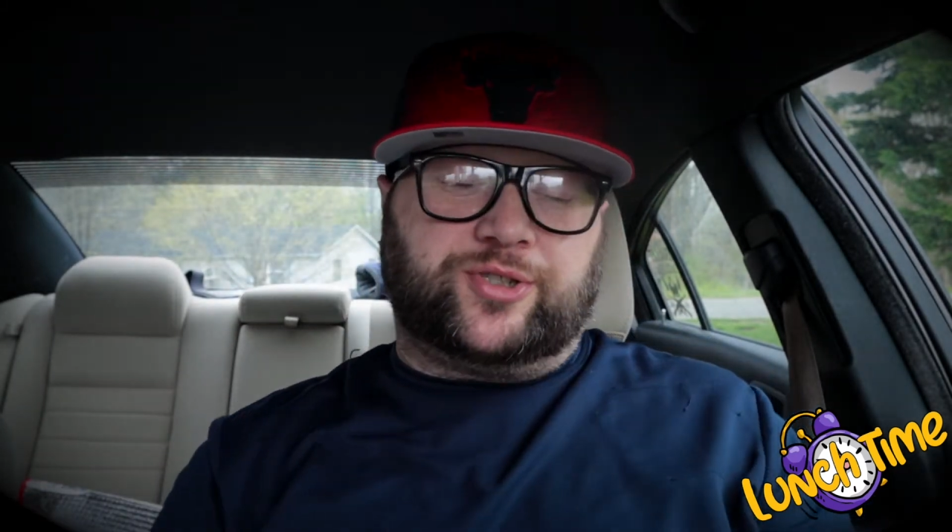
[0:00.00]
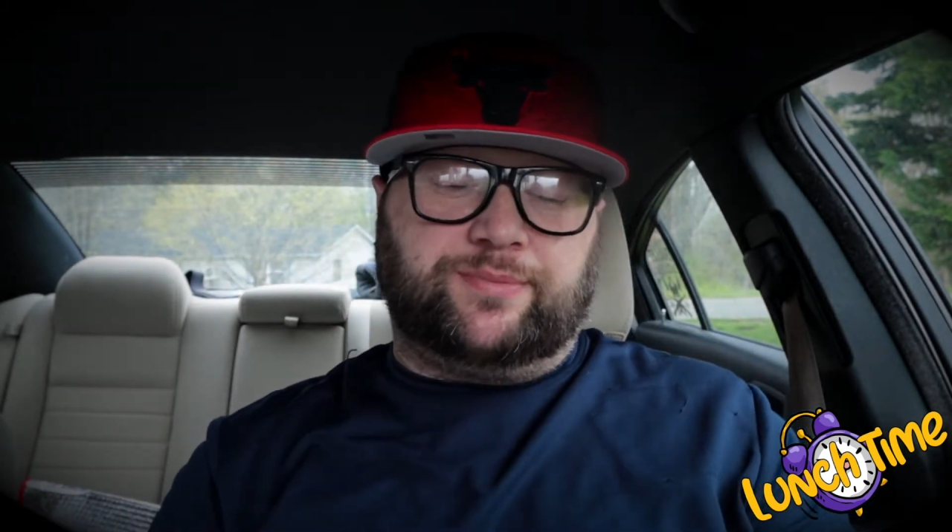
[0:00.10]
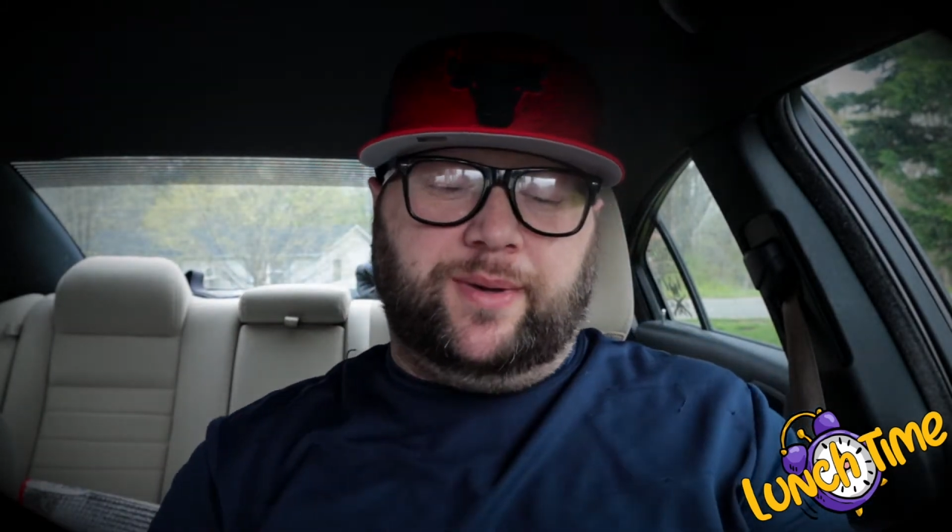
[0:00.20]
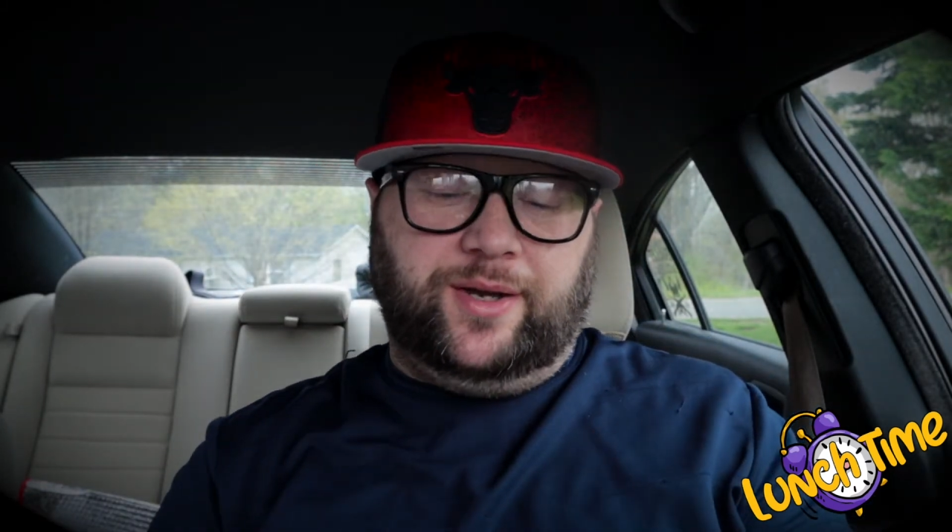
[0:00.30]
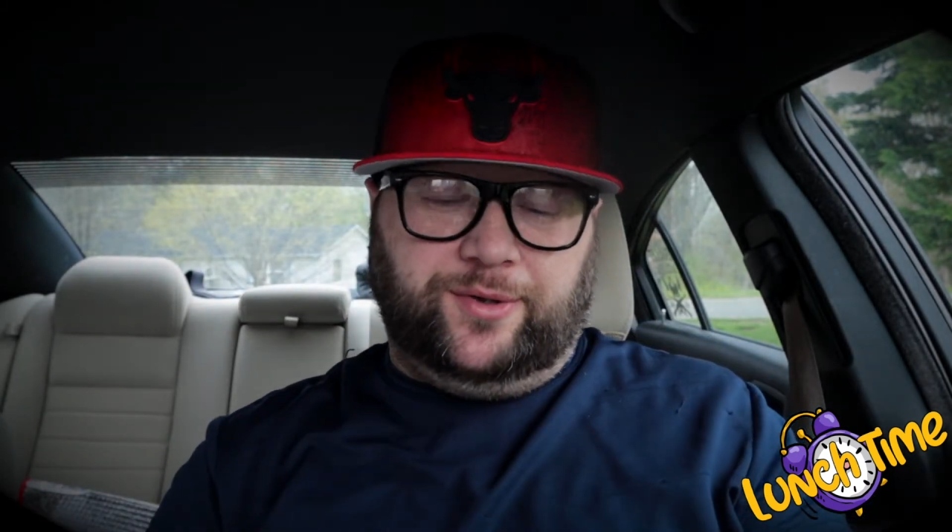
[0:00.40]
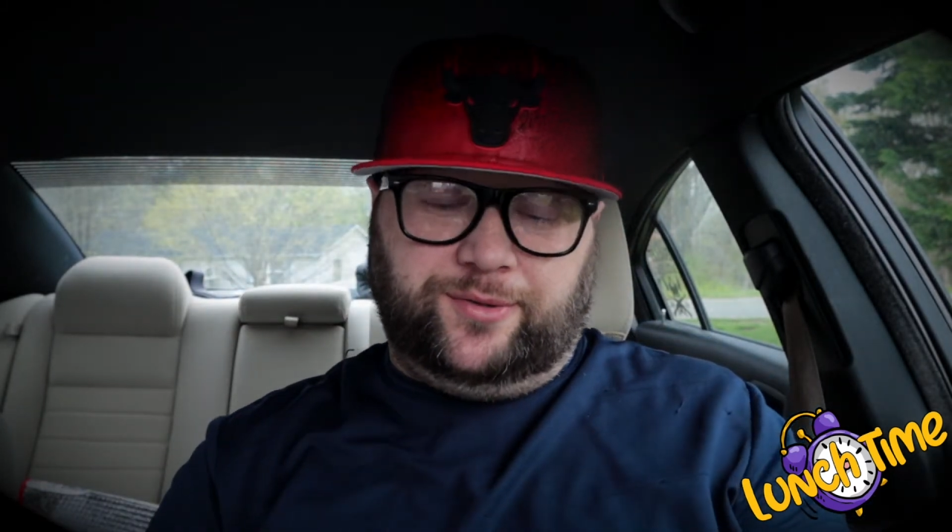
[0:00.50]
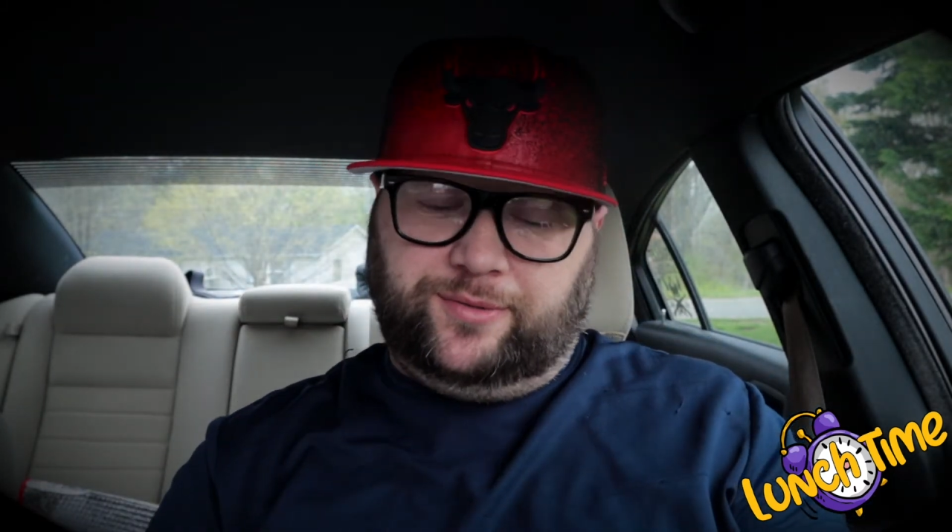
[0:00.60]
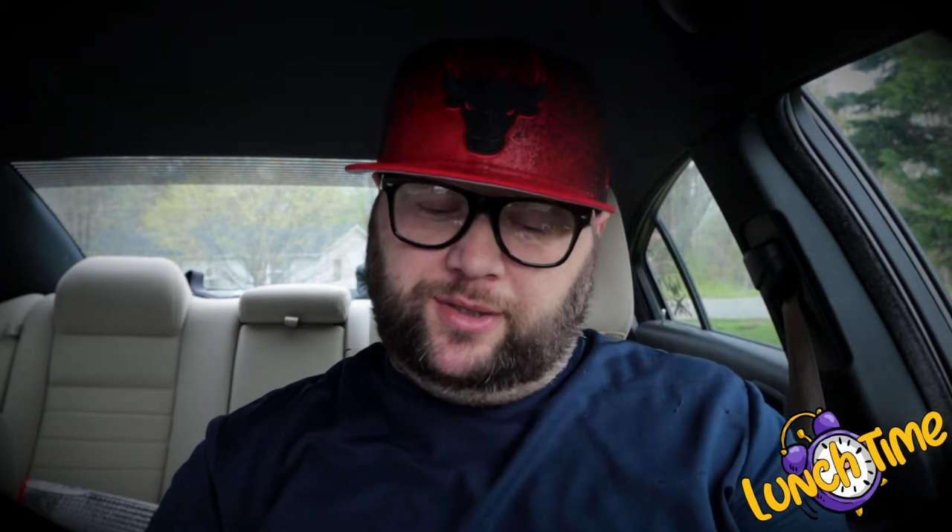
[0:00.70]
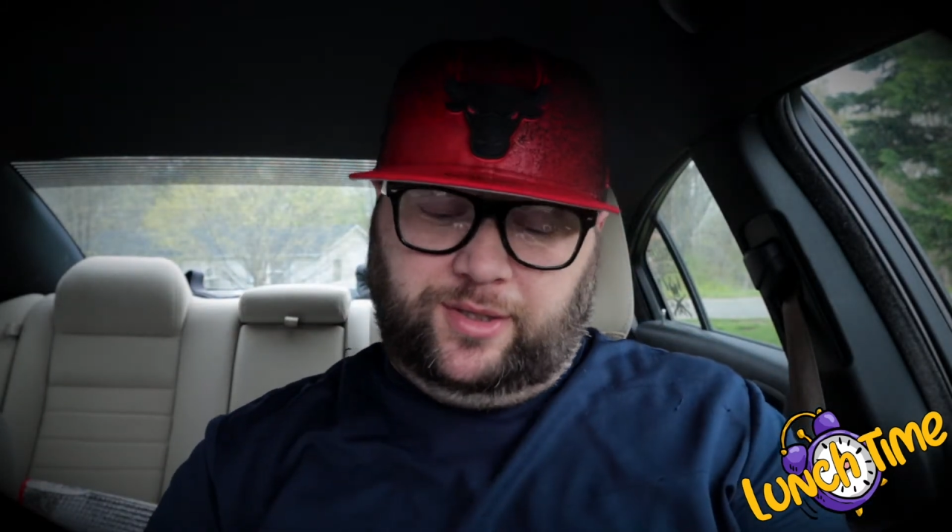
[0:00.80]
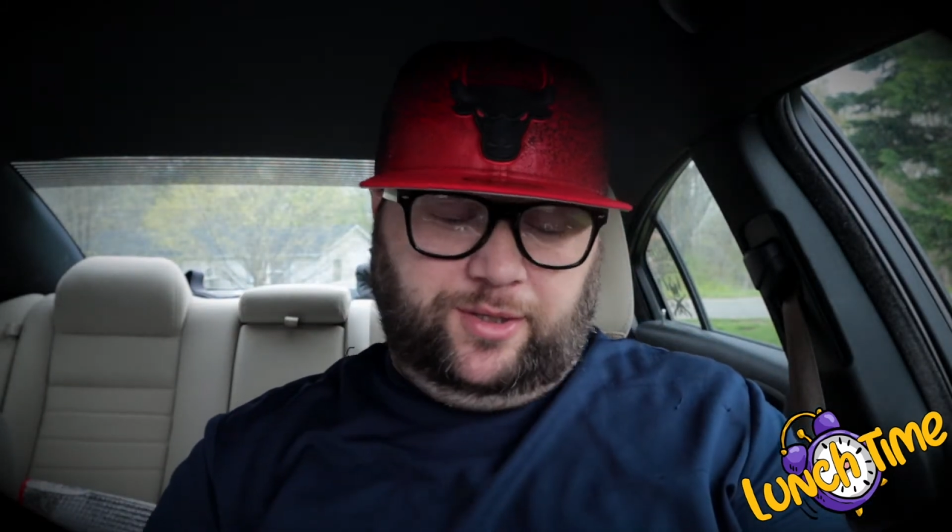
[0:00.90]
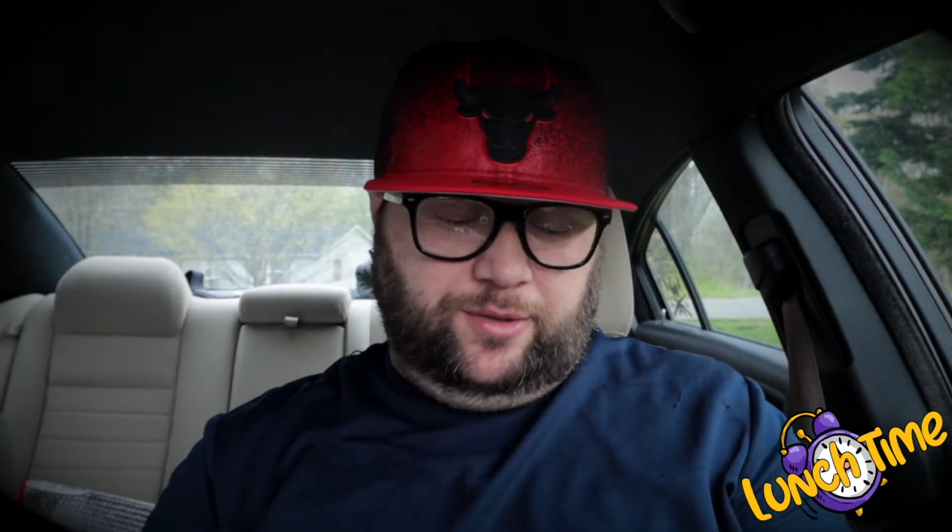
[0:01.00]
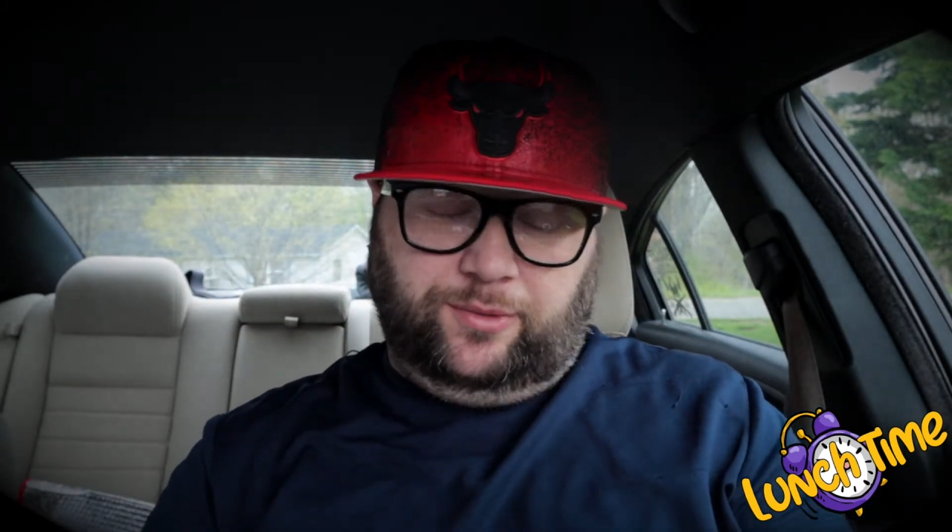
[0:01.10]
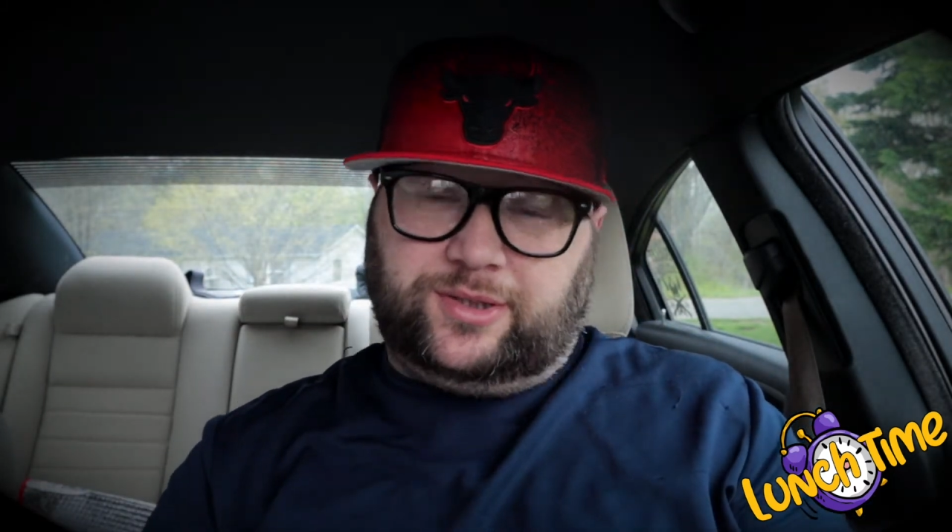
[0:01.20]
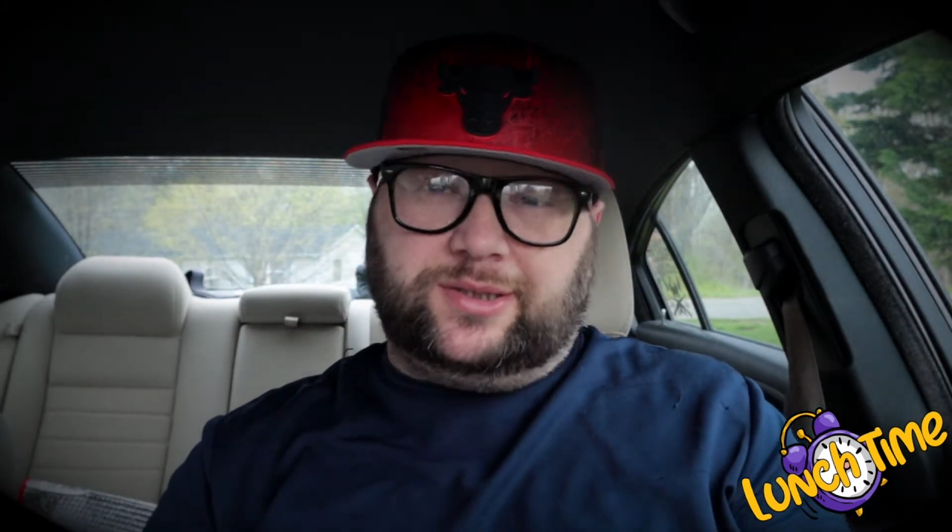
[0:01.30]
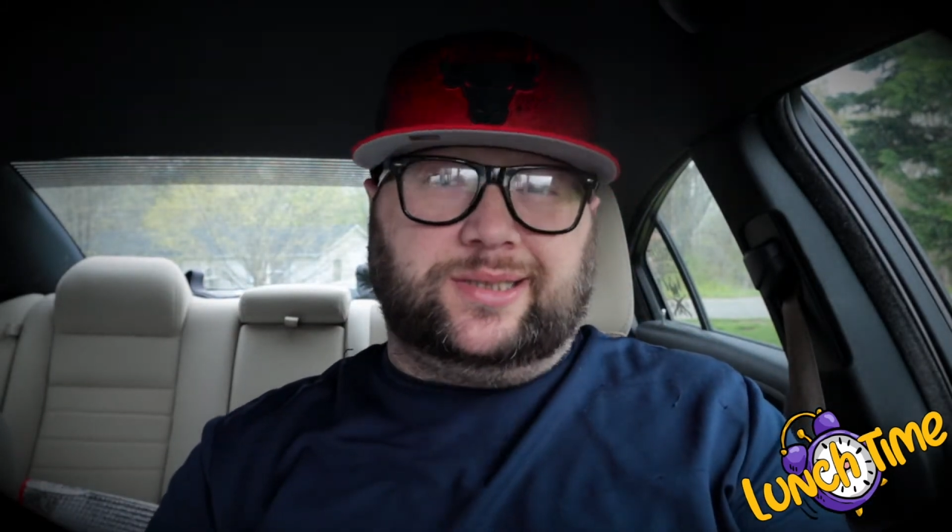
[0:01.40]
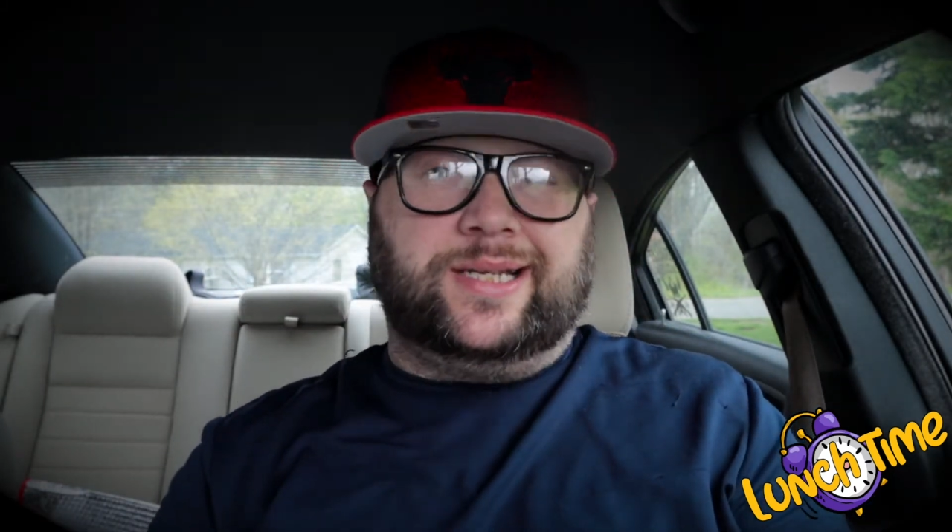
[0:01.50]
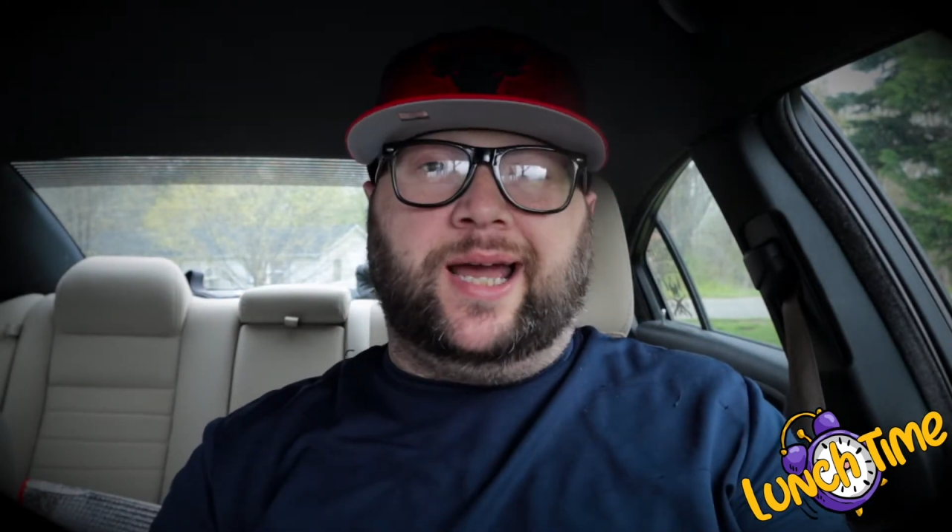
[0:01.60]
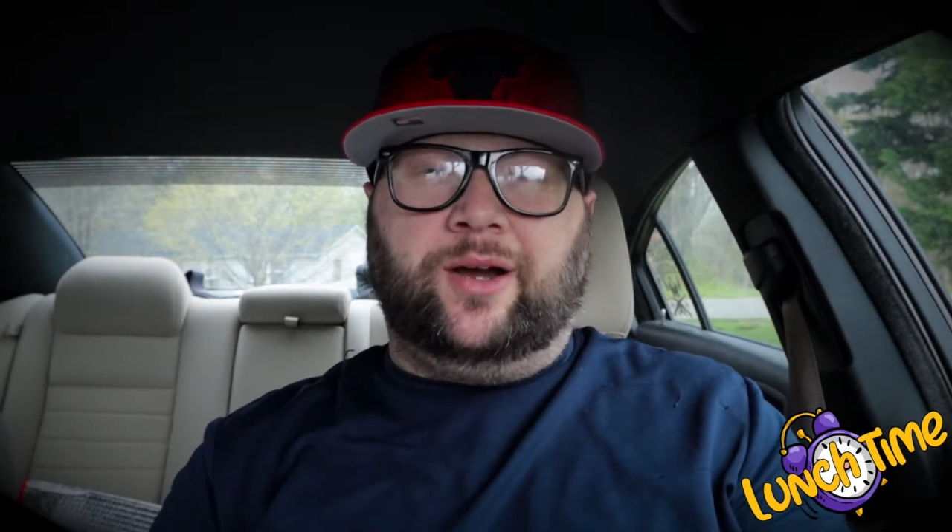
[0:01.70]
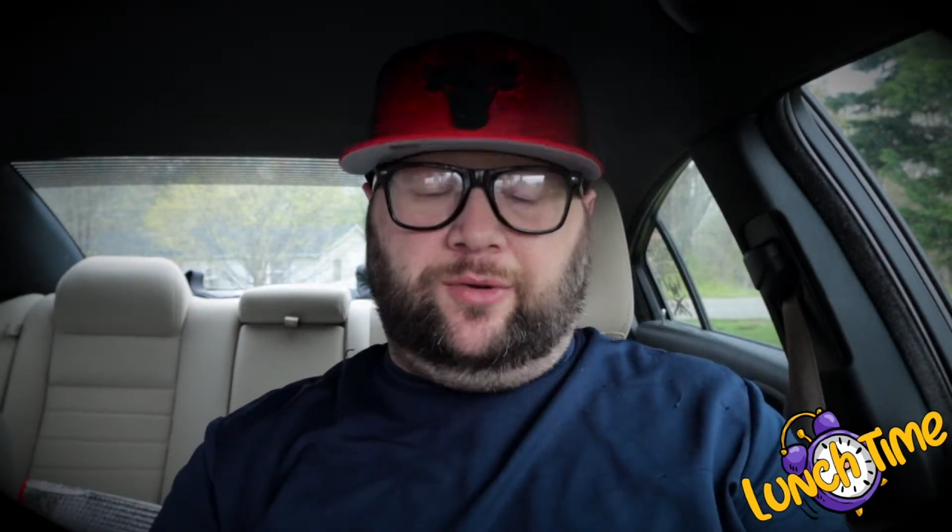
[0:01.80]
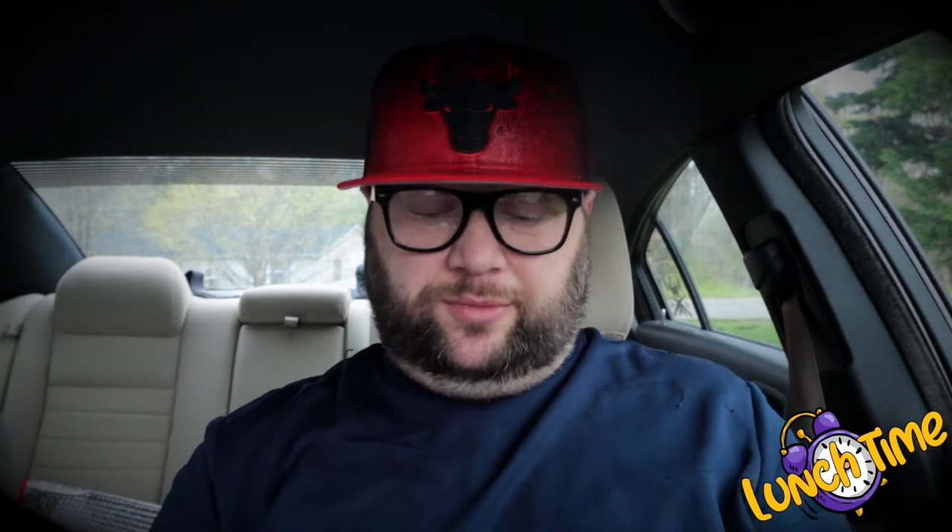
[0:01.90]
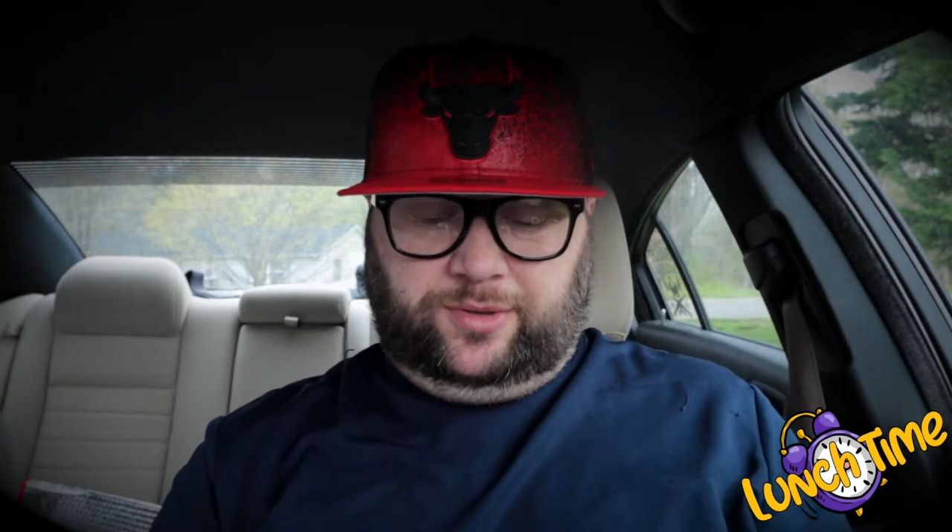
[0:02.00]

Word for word: smell, which is a down.